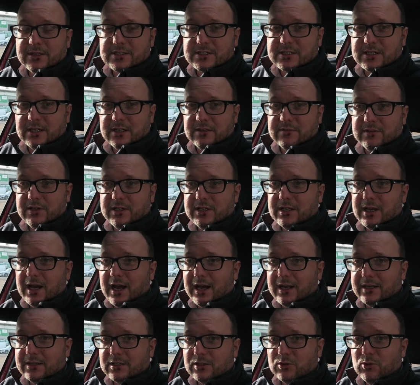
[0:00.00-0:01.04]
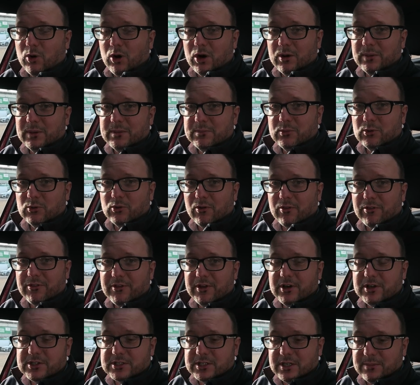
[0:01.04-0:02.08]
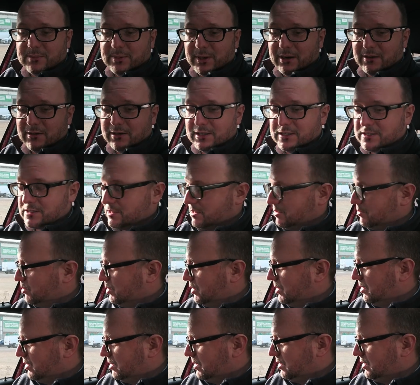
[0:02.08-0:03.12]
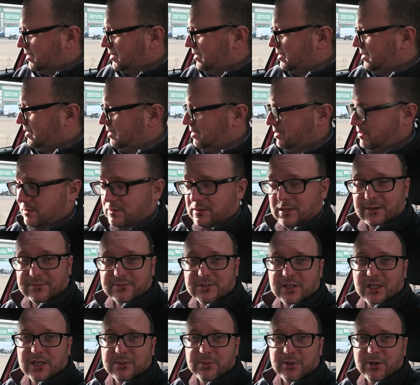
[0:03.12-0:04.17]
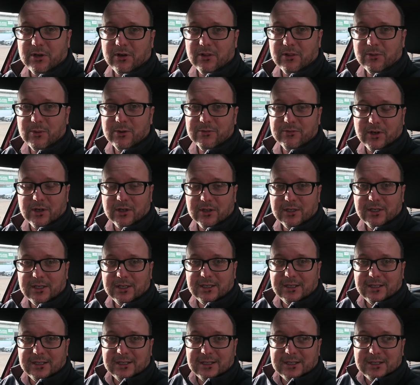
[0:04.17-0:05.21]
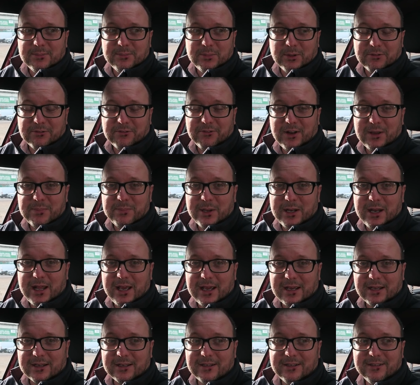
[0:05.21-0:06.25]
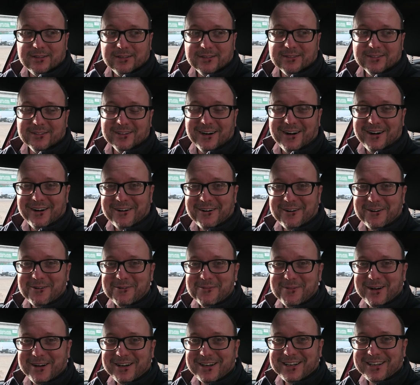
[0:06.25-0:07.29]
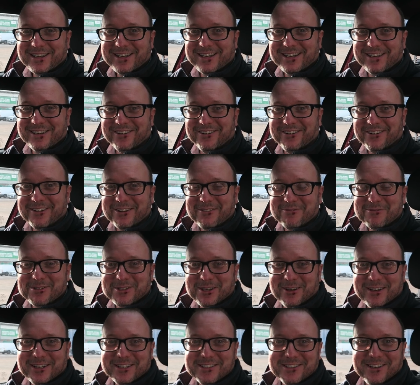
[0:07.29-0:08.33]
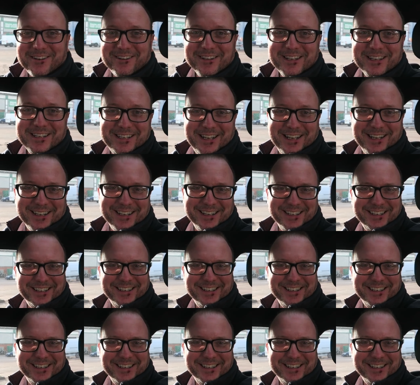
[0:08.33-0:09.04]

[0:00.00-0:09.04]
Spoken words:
this evening, and quite a bit more on Thursday apparently, so we'll have to keep an eye on the weather. But flipping heck. Oh my god, I'm so excited.